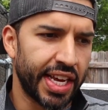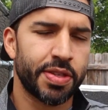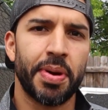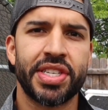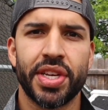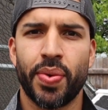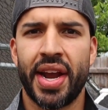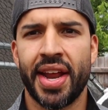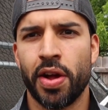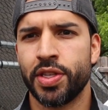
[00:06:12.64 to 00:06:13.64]
especially
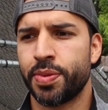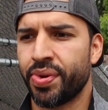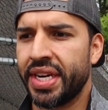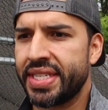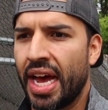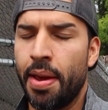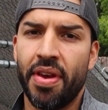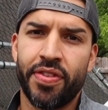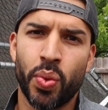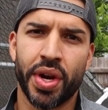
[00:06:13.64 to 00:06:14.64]
right now in springtime.
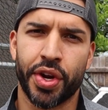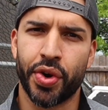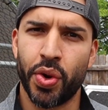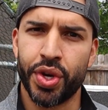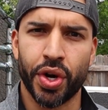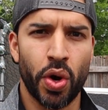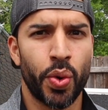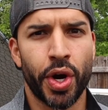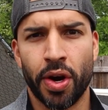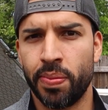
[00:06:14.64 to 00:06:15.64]
If you want to grow your
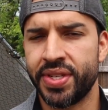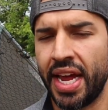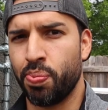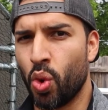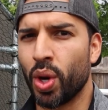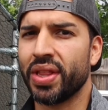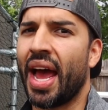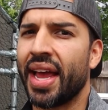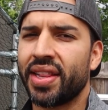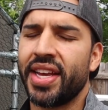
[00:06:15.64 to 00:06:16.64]
own herbs, more
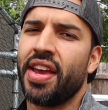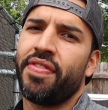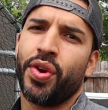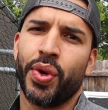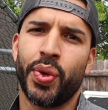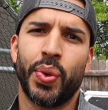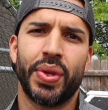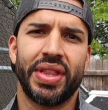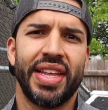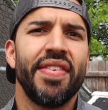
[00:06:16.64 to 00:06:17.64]
likely if you
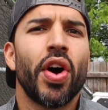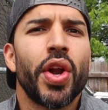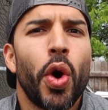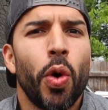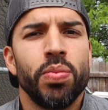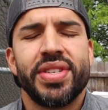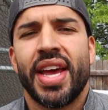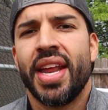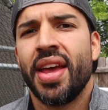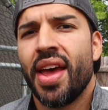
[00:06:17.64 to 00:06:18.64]
live on a
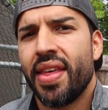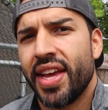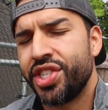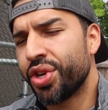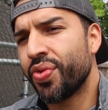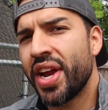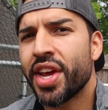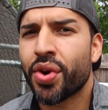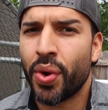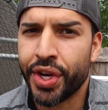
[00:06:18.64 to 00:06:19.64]
homestead that you're already
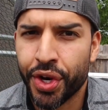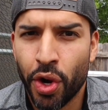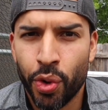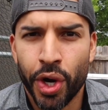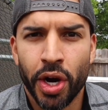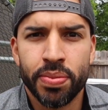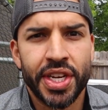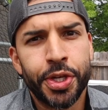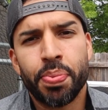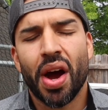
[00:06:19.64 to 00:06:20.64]
growing your own herbs,
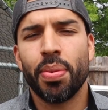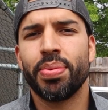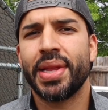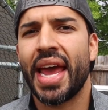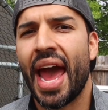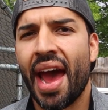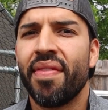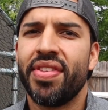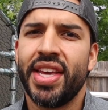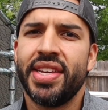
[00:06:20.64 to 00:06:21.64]
and you probably
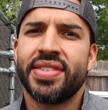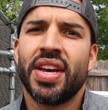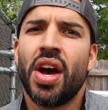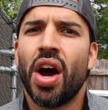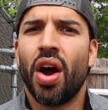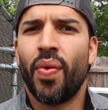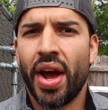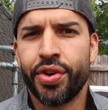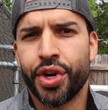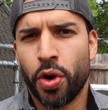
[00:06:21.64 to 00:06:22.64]
have these
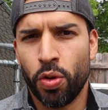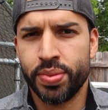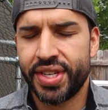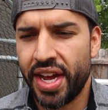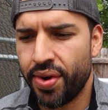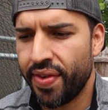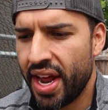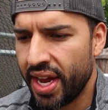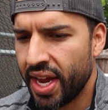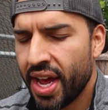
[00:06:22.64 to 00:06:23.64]
around your homestead
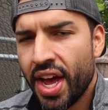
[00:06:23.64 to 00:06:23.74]
already.